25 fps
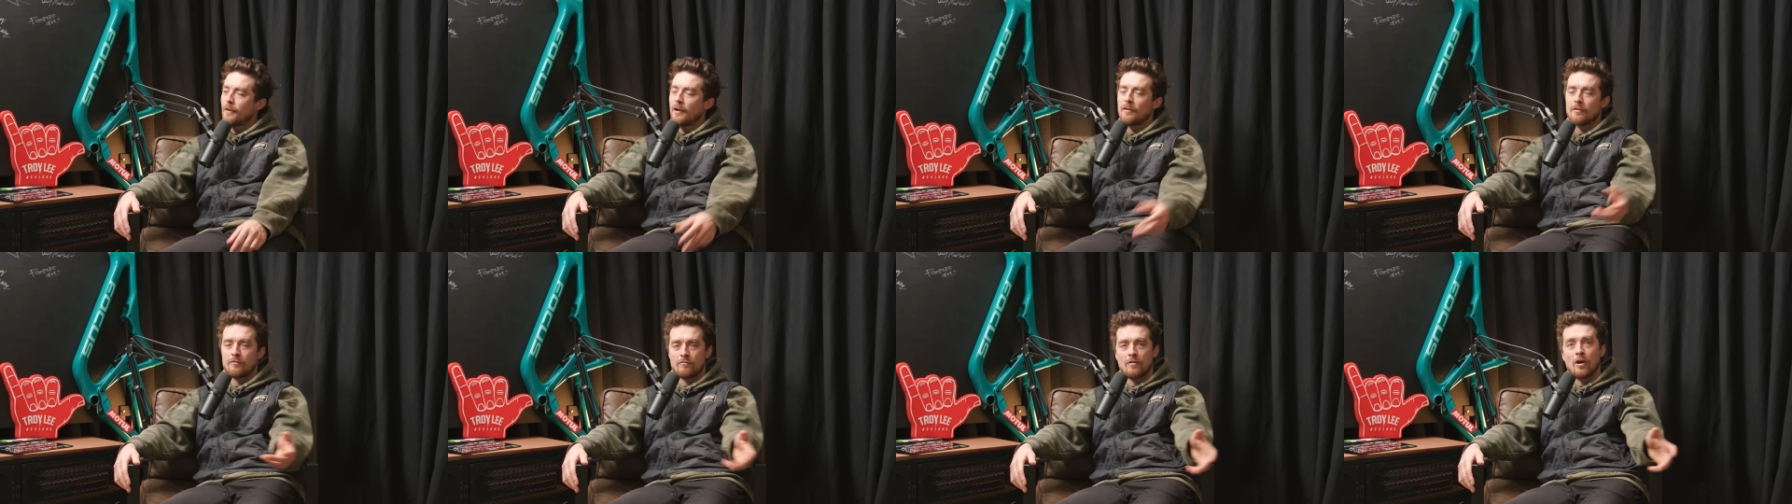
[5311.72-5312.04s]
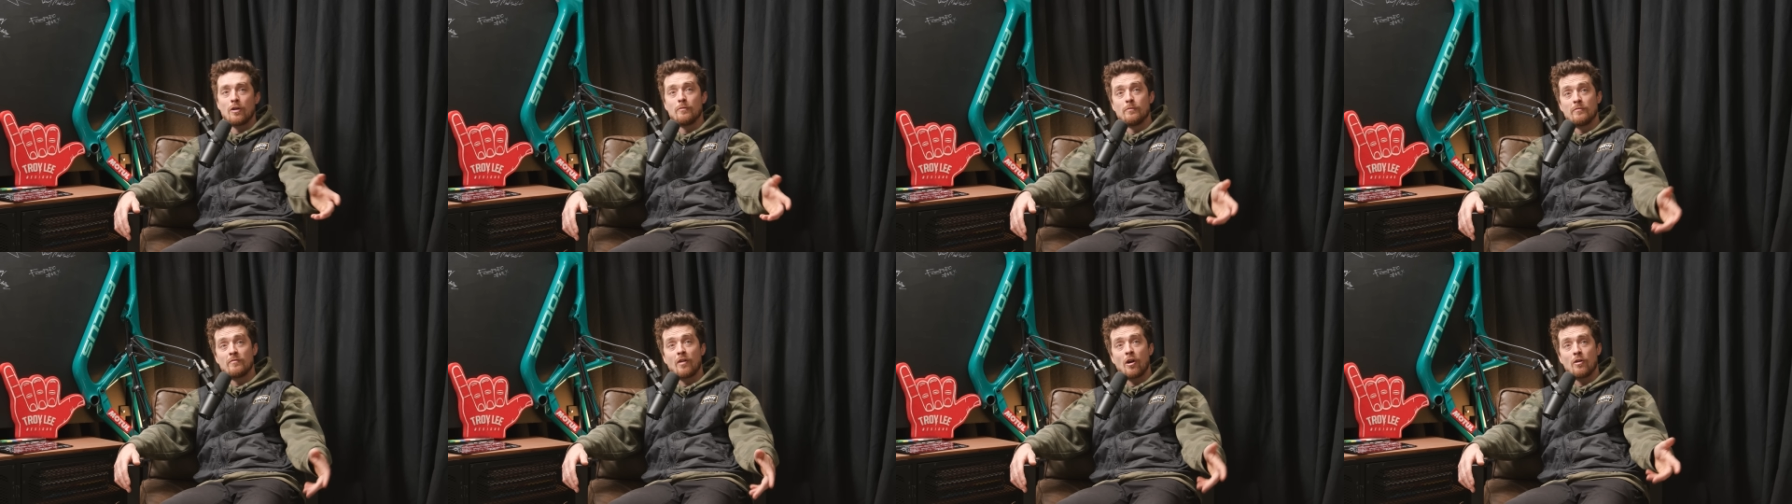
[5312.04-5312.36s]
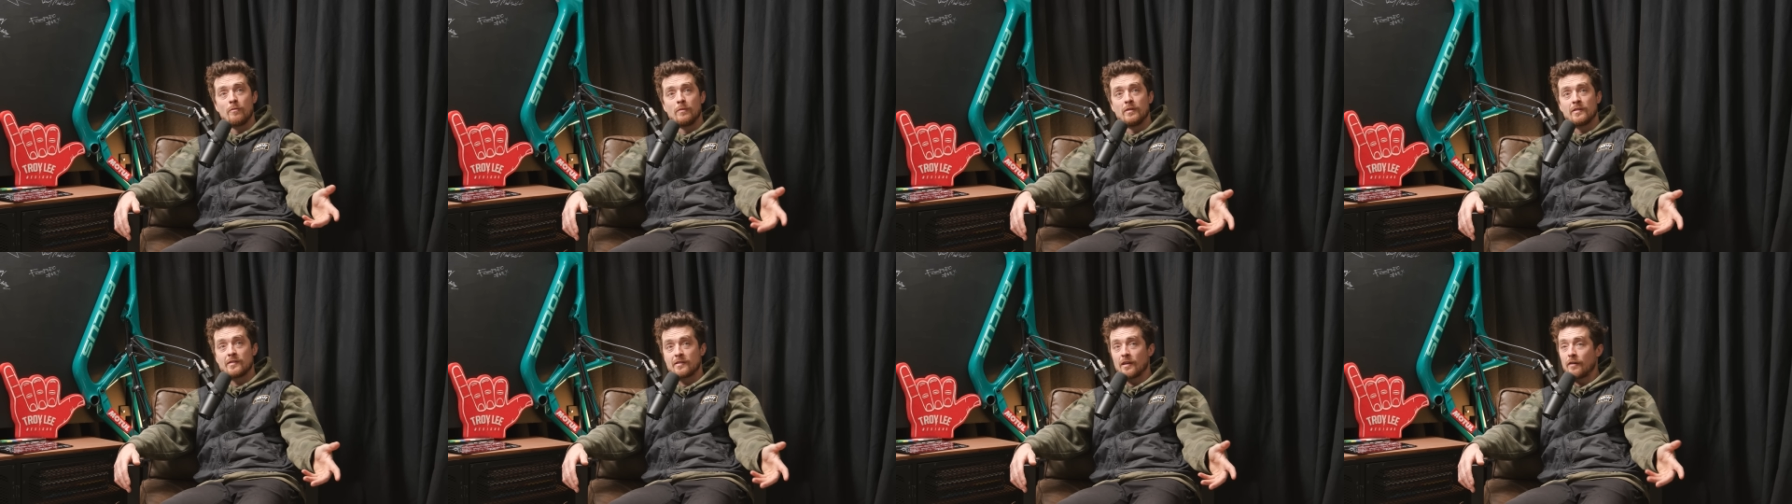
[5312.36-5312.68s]
Like the
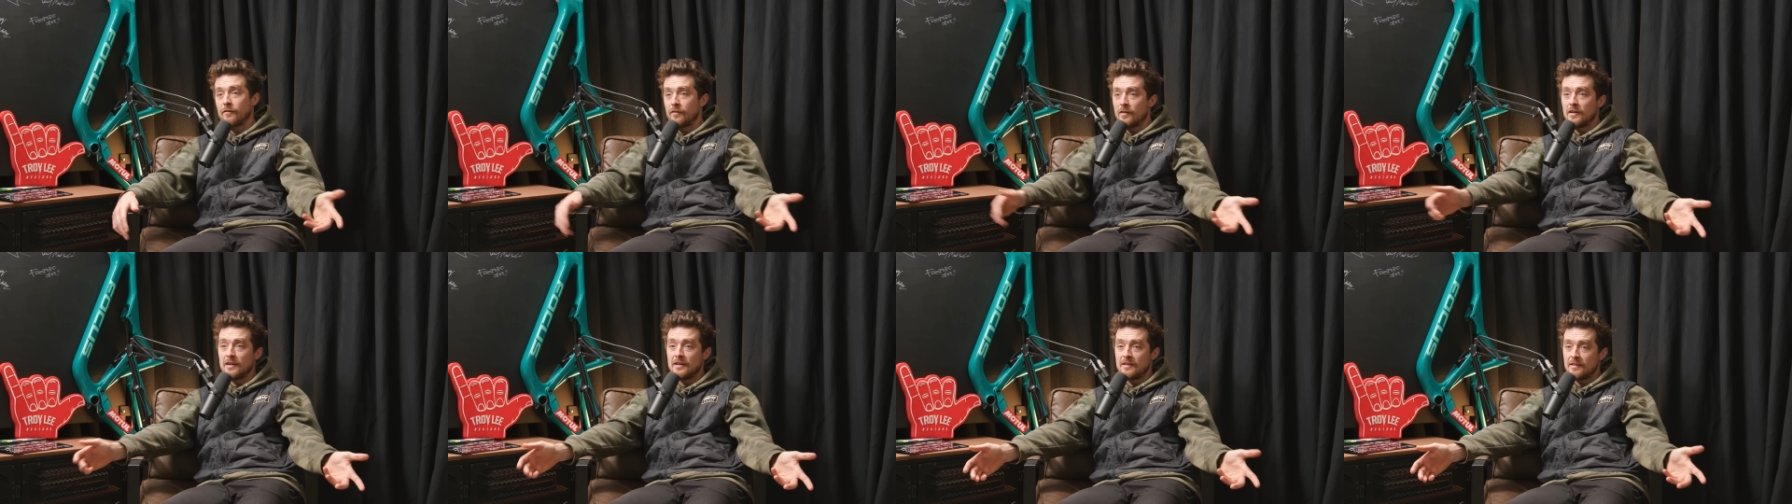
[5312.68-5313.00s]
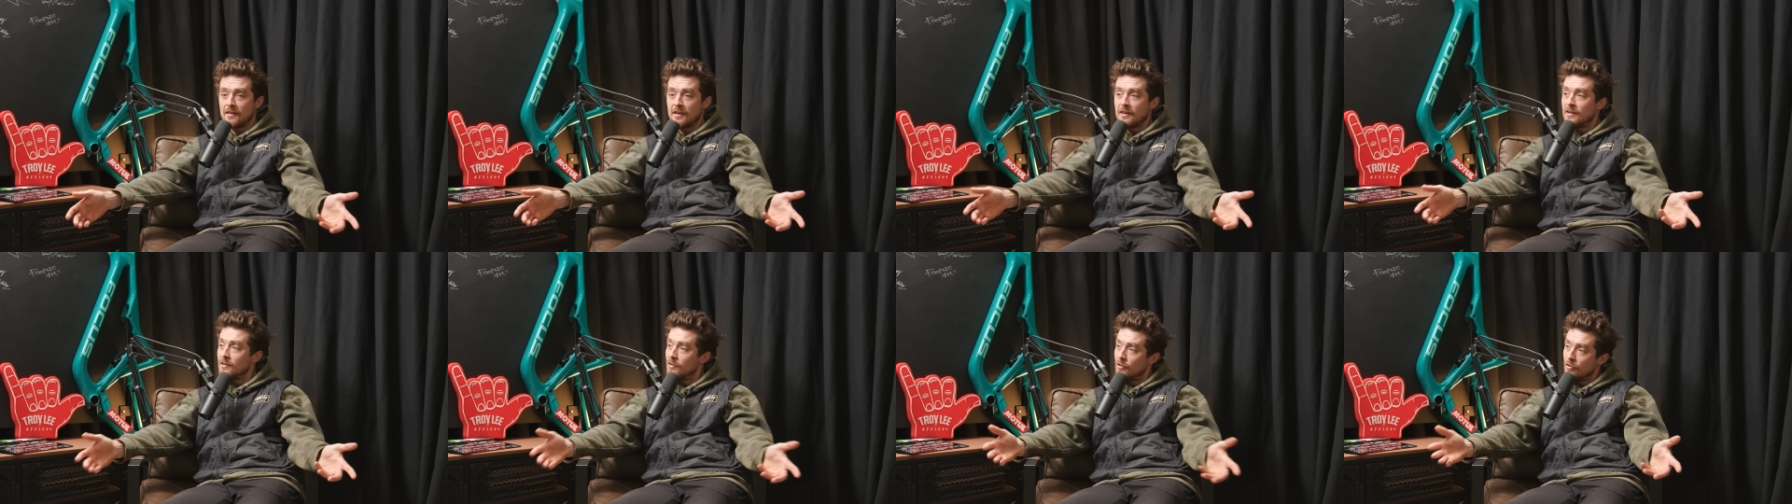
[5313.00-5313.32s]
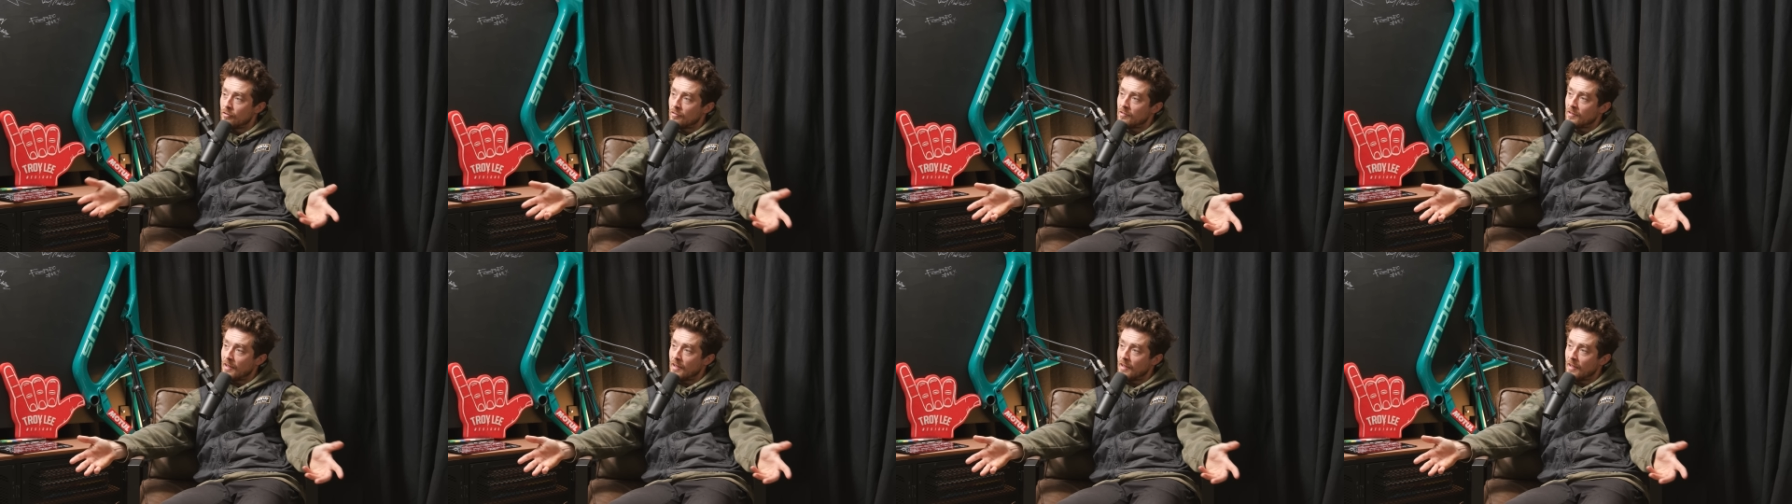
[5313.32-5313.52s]
Roman stuff, at least they look